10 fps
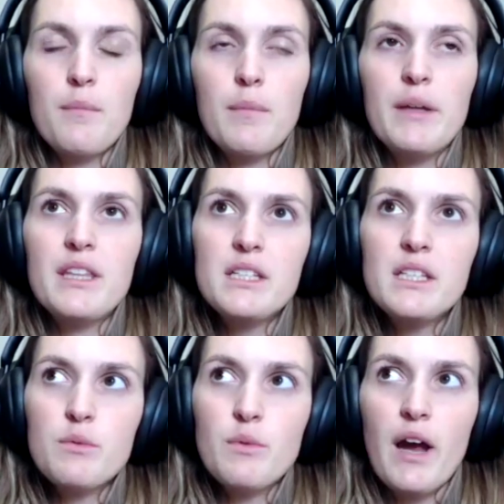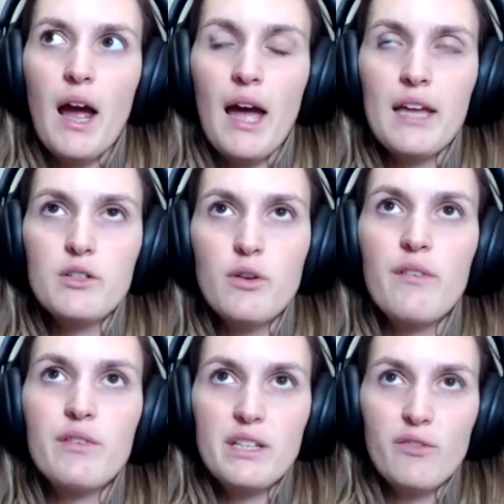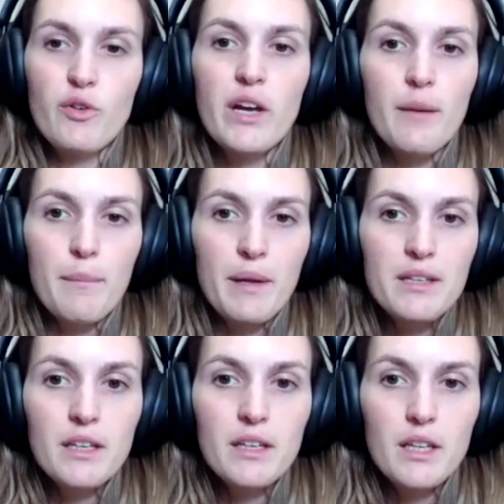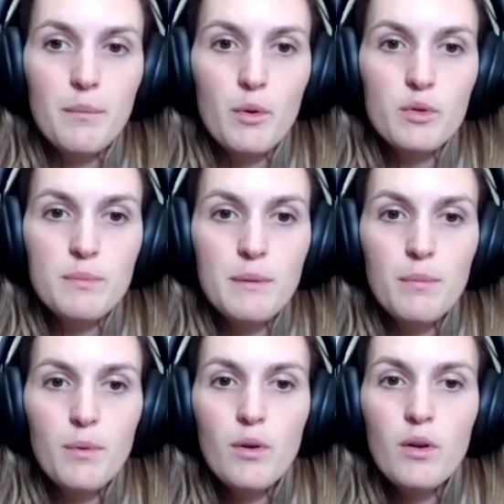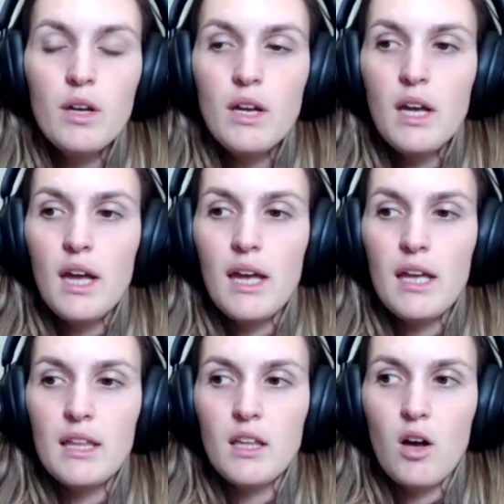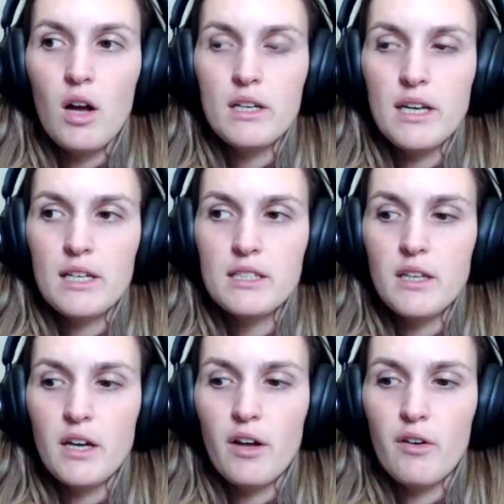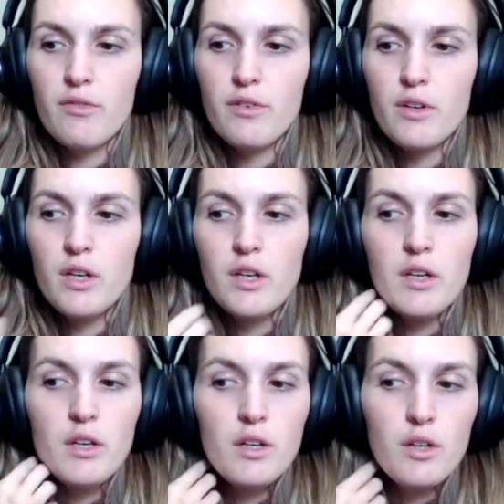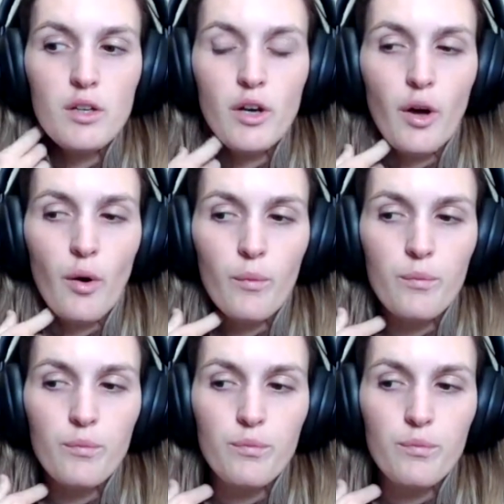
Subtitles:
But this is where I do have a differing opinion than most people in the context of, you know,